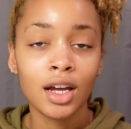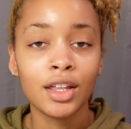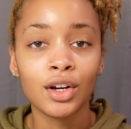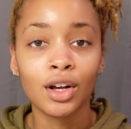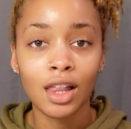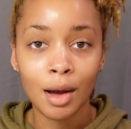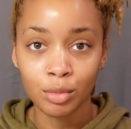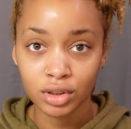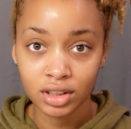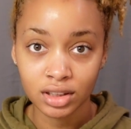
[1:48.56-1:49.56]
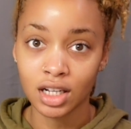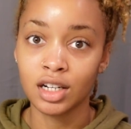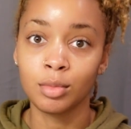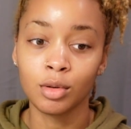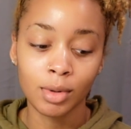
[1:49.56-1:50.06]
and they're a lot more
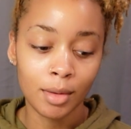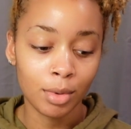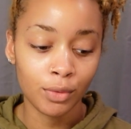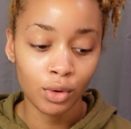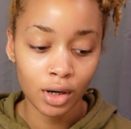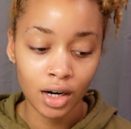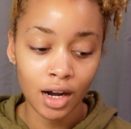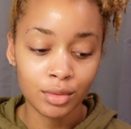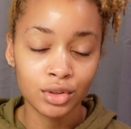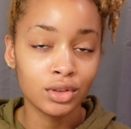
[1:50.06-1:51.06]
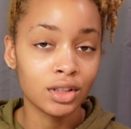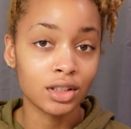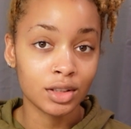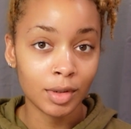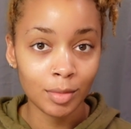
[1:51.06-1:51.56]
sustainable. But before, I was using
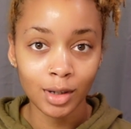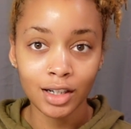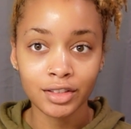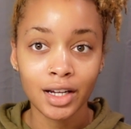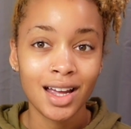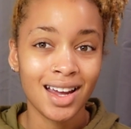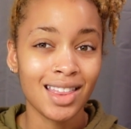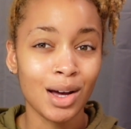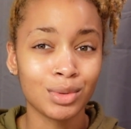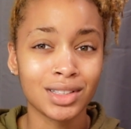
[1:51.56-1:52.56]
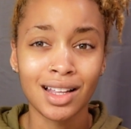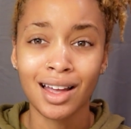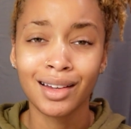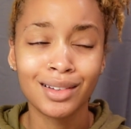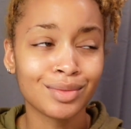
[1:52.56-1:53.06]
a spin brush, and that was
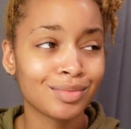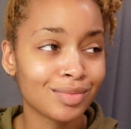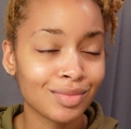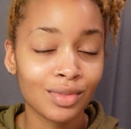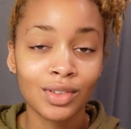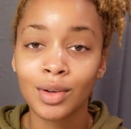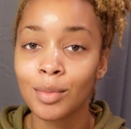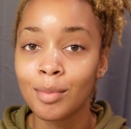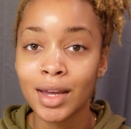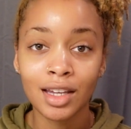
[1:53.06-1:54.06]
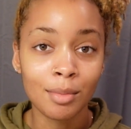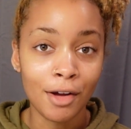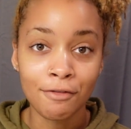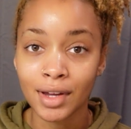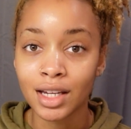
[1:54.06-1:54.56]
like making
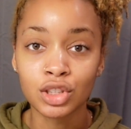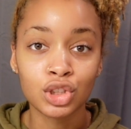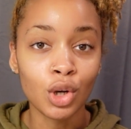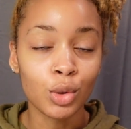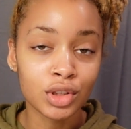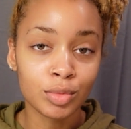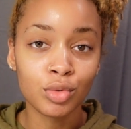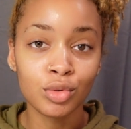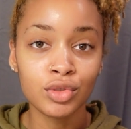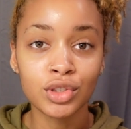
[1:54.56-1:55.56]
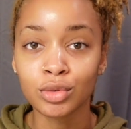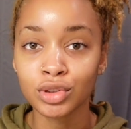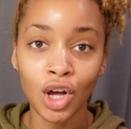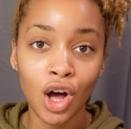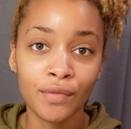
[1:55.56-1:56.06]
my face so smooth, so
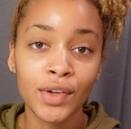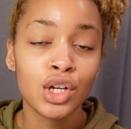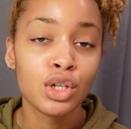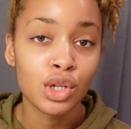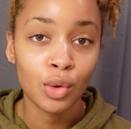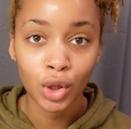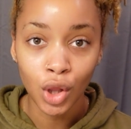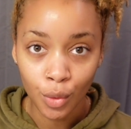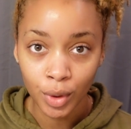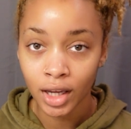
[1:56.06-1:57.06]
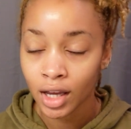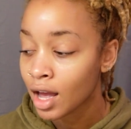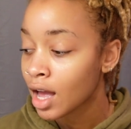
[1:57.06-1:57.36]
soft, so glowy.